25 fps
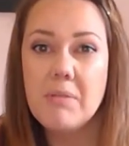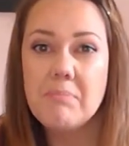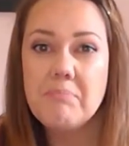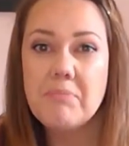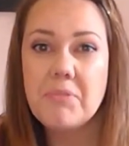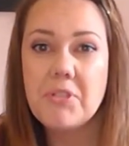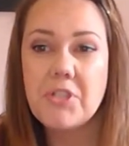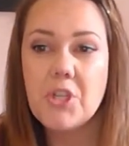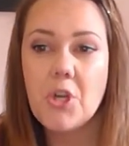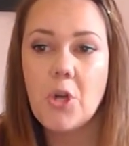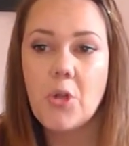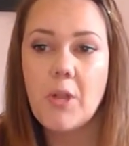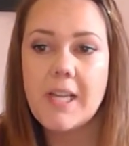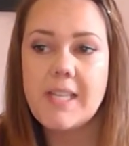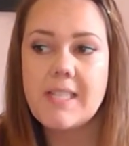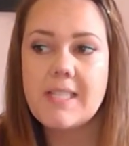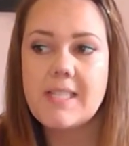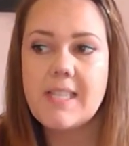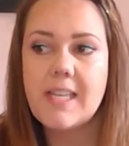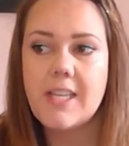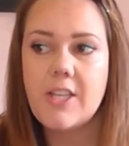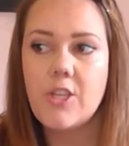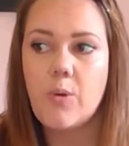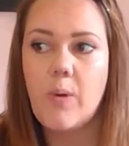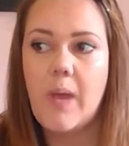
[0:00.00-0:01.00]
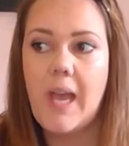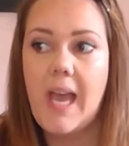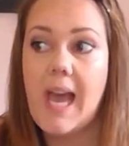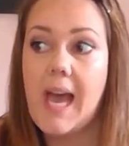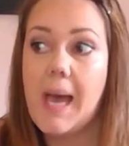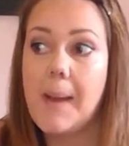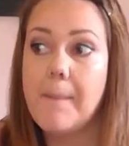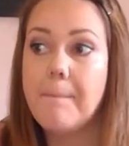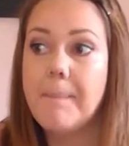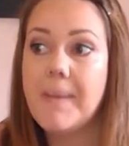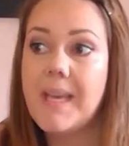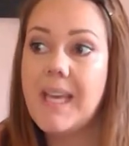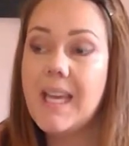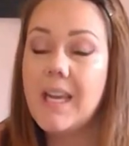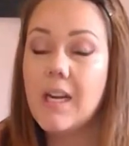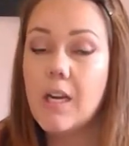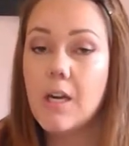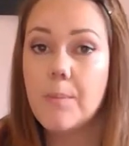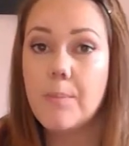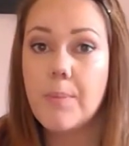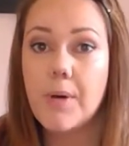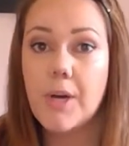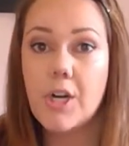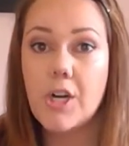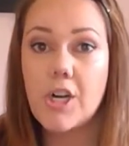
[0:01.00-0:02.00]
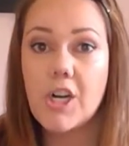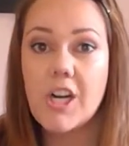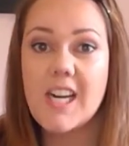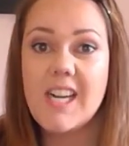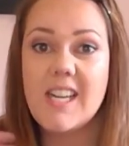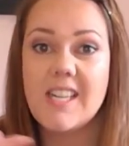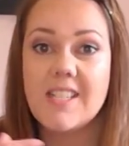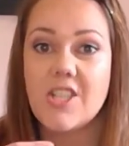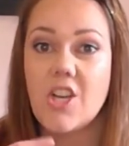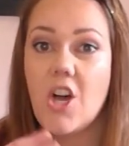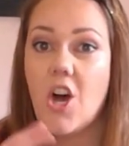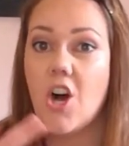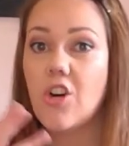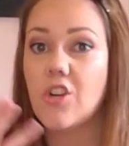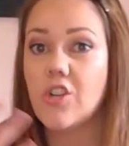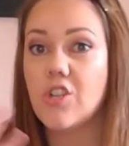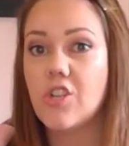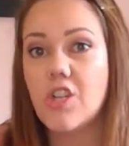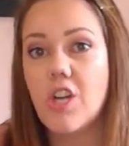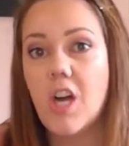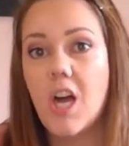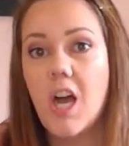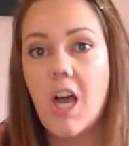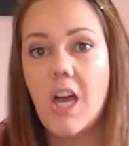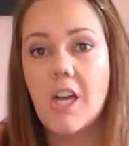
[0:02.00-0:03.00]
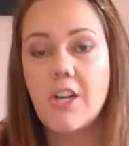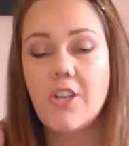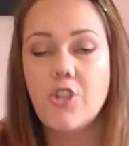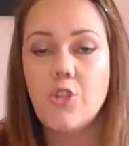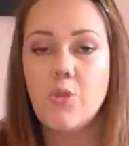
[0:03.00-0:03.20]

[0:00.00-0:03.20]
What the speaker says: So let's say you had peanut butter and it's all gone.